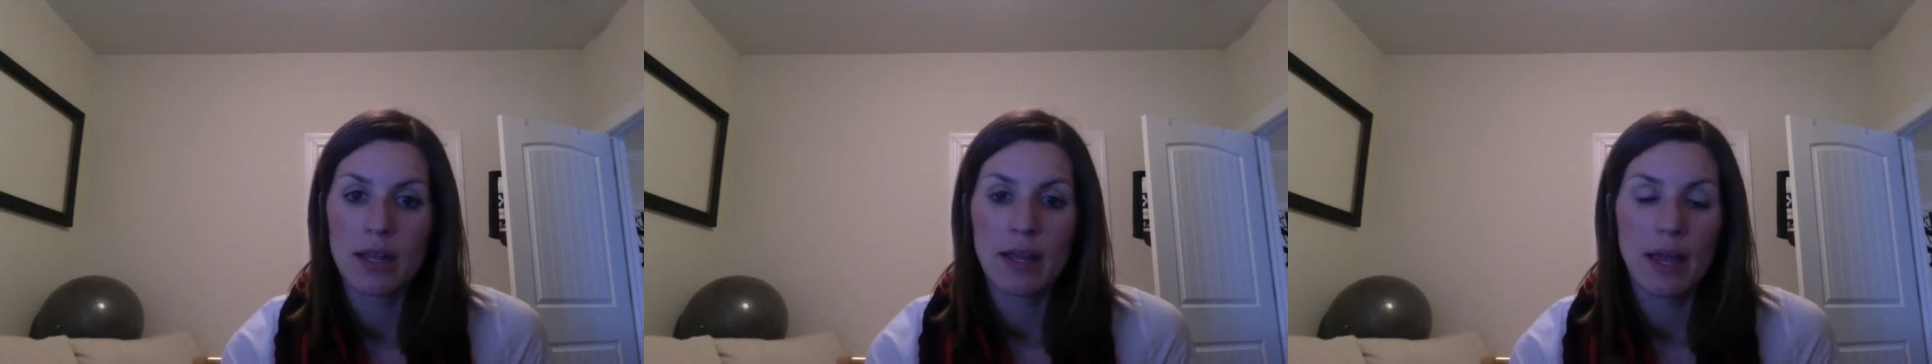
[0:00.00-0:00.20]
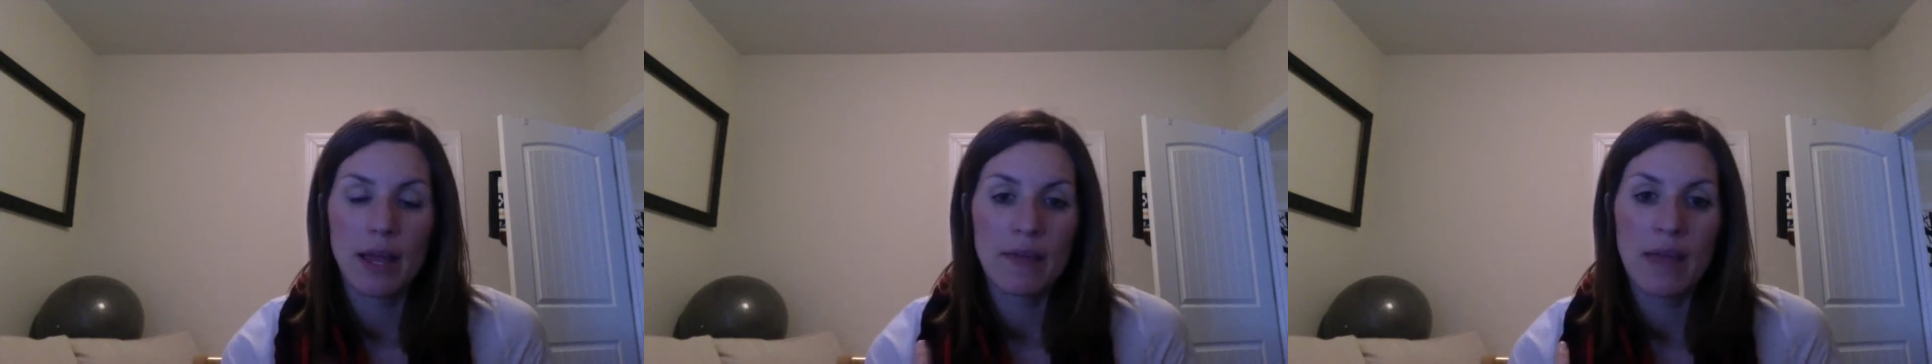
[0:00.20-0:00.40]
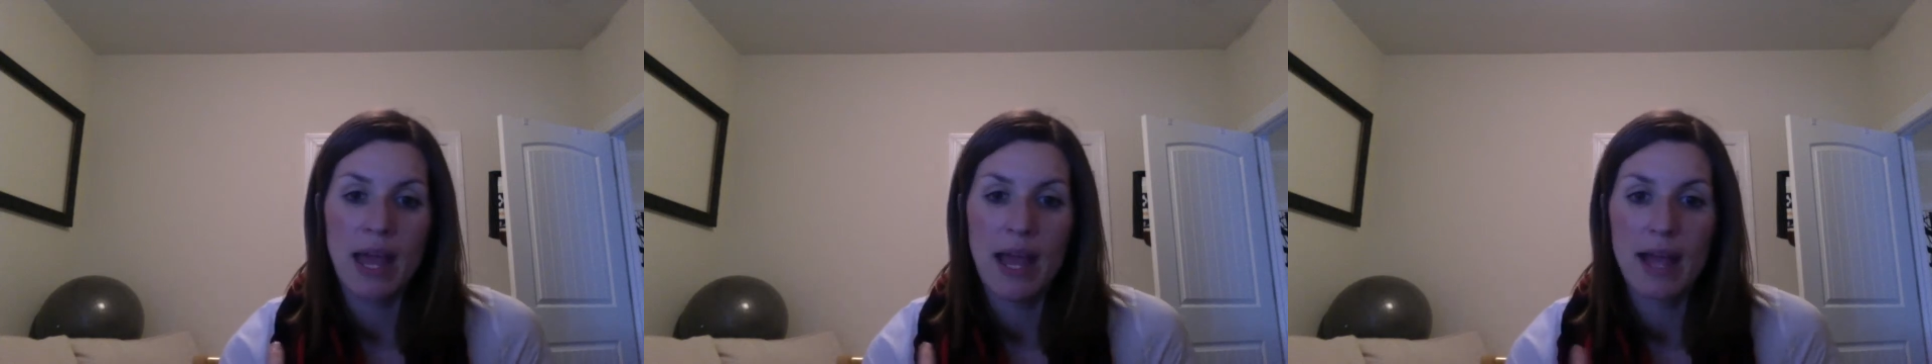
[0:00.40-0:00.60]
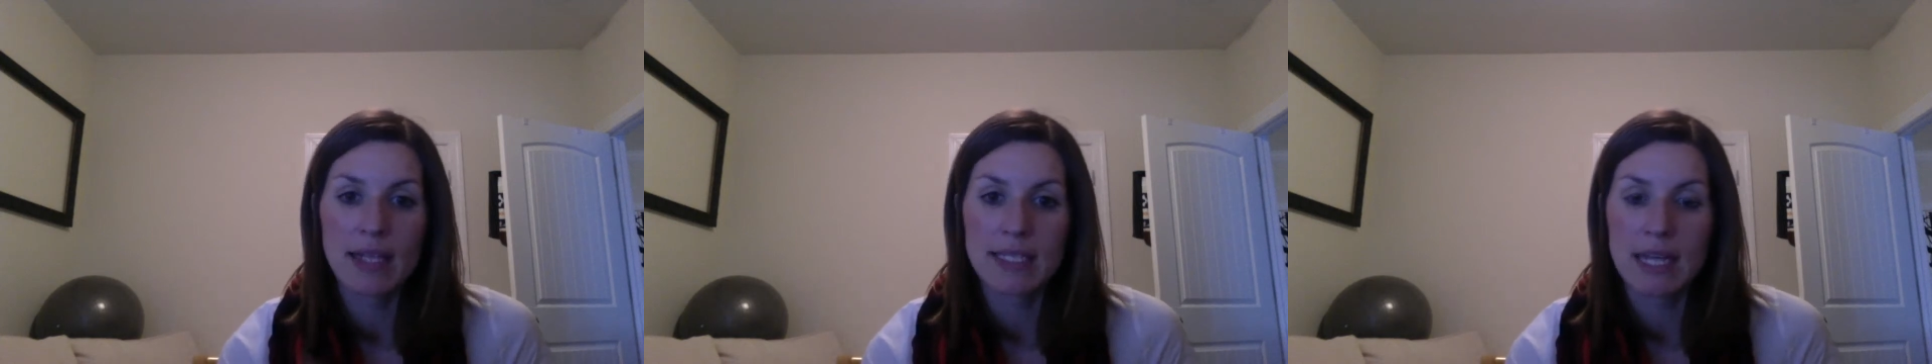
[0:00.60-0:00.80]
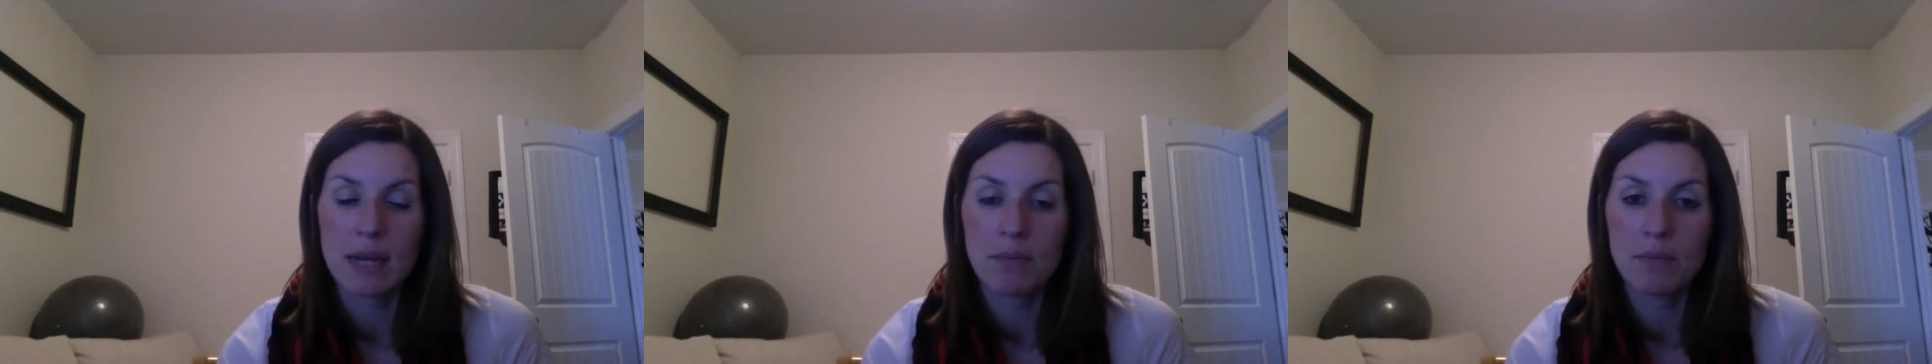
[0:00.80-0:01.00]
that
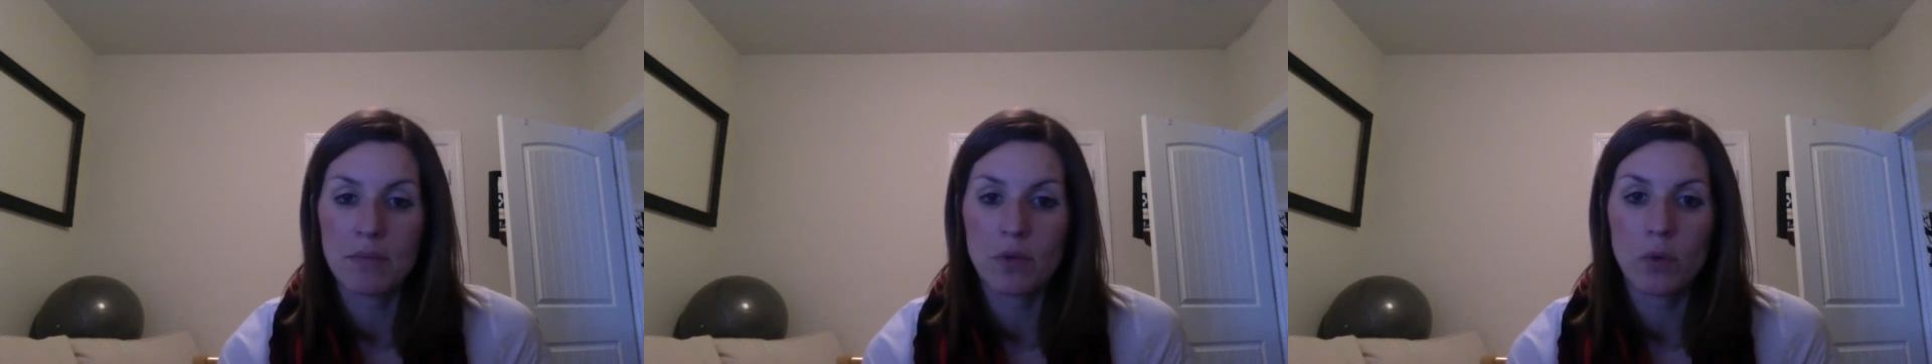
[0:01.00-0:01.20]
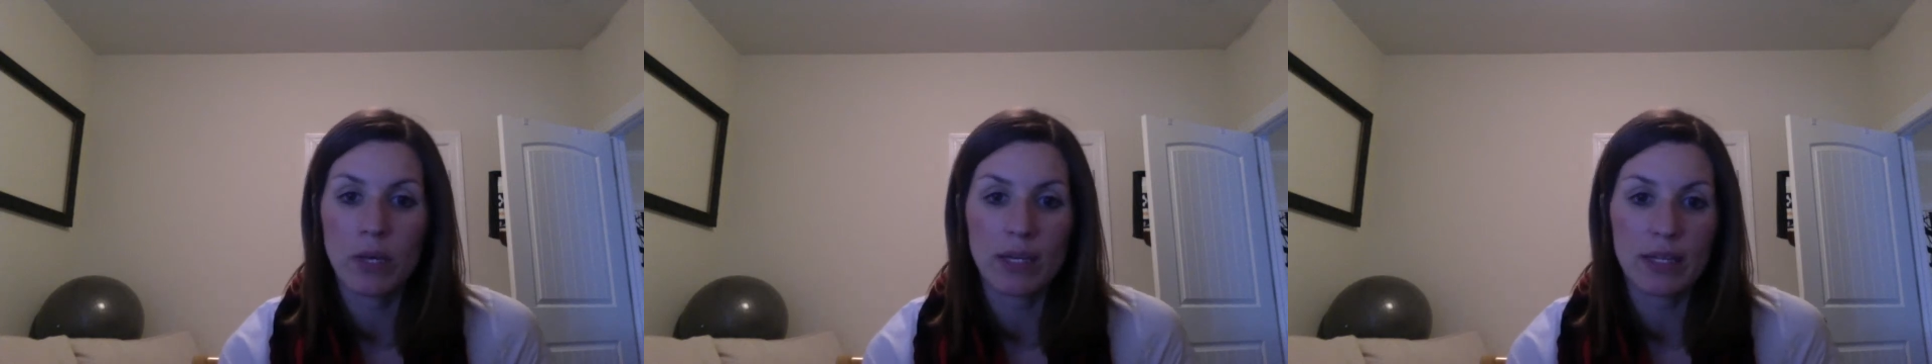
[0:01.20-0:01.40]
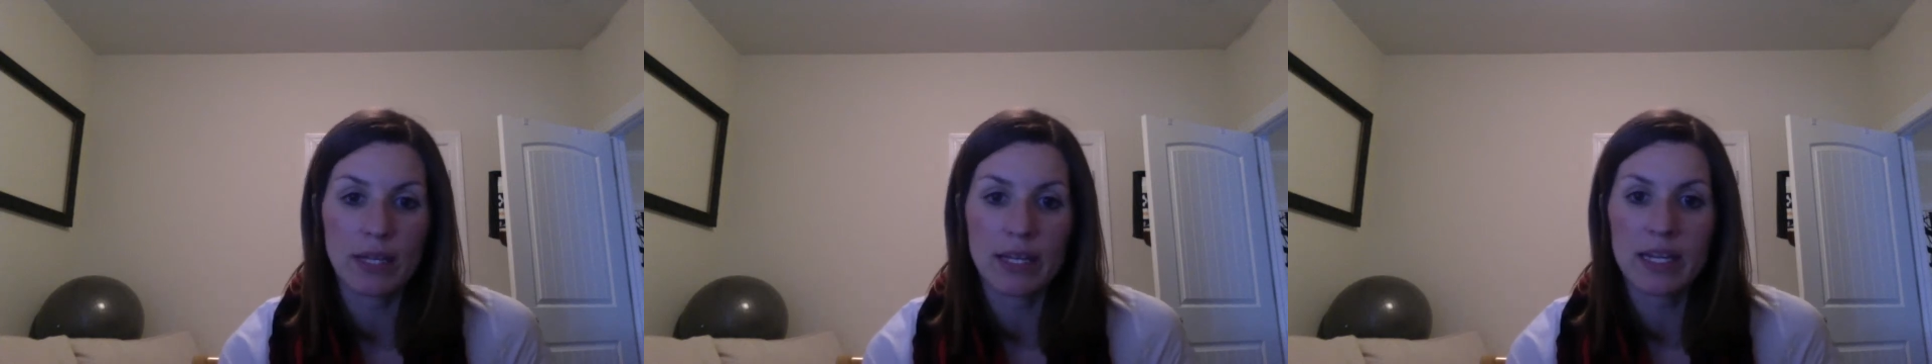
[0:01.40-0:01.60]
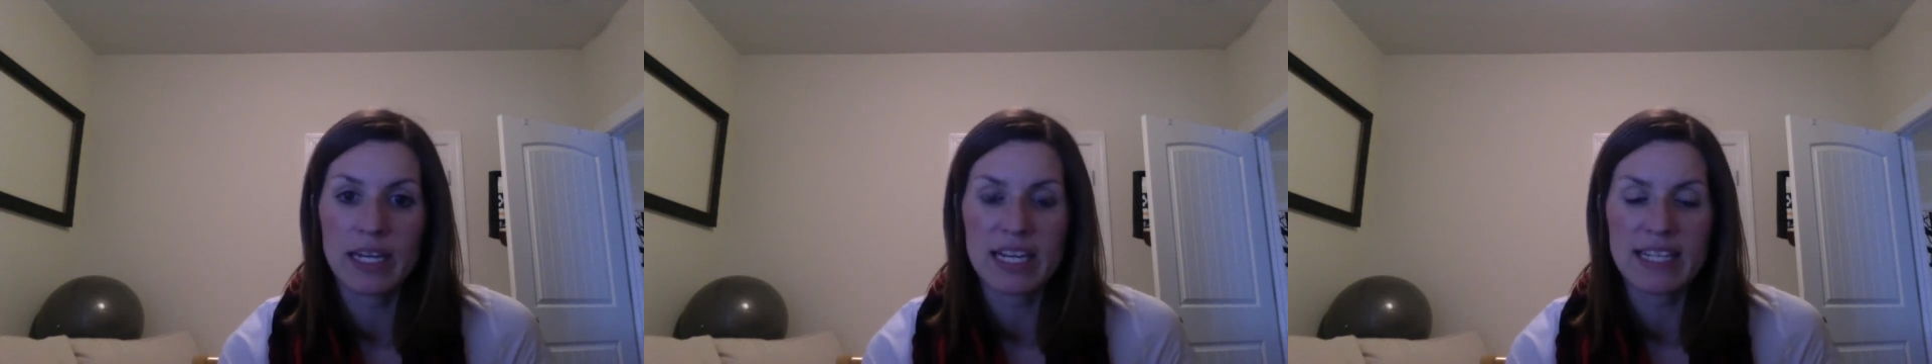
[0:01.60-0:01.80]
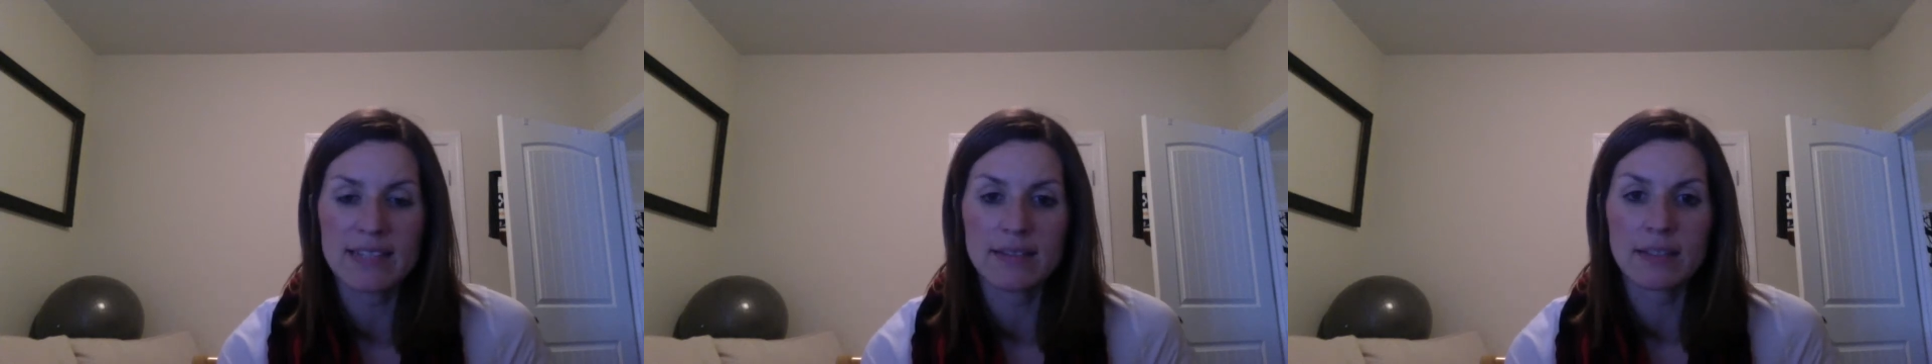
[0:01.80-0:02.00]
adds up quickly and
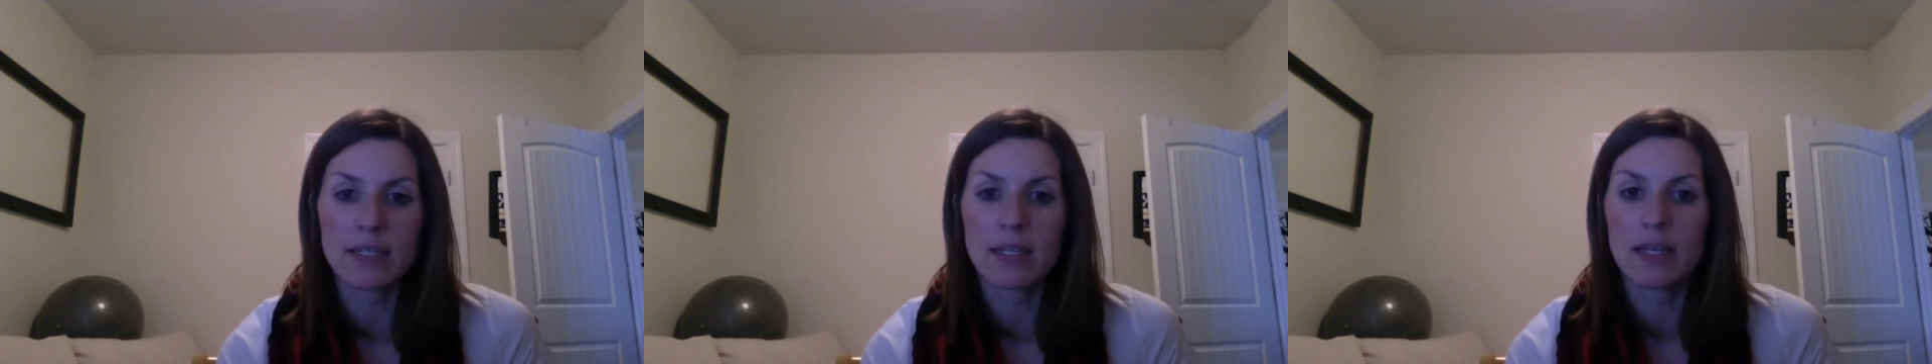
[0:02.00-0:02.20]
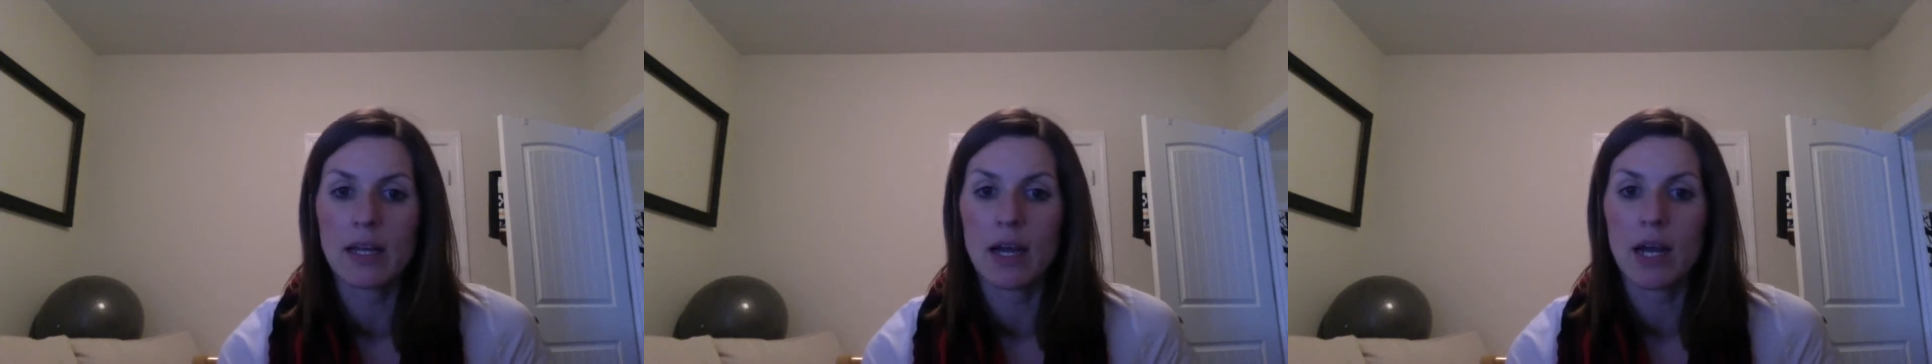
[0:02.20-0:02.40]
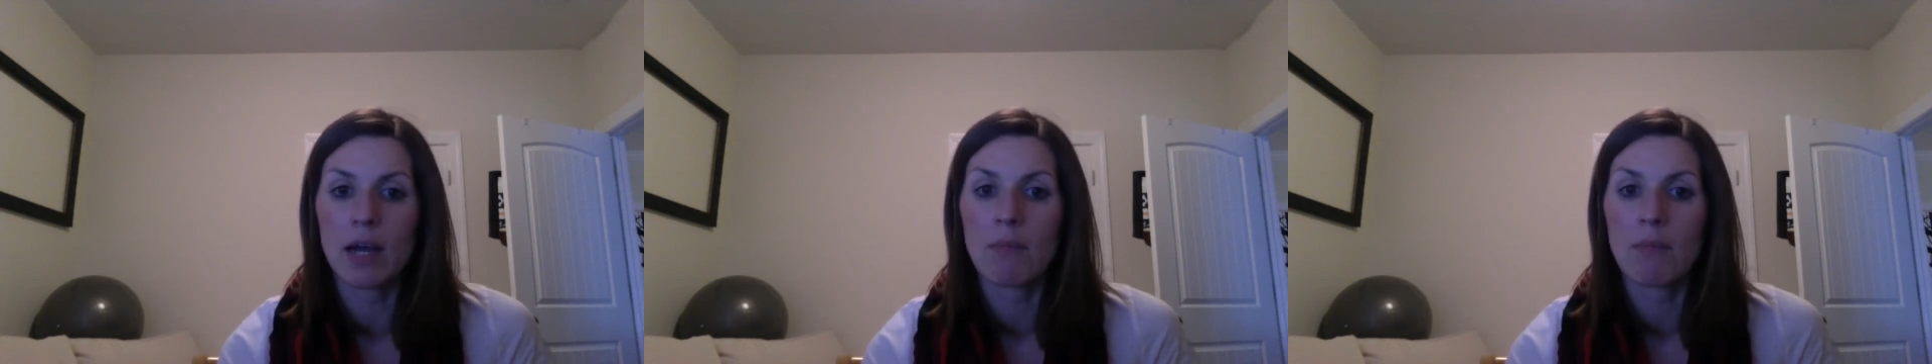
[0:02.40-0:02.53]
easily.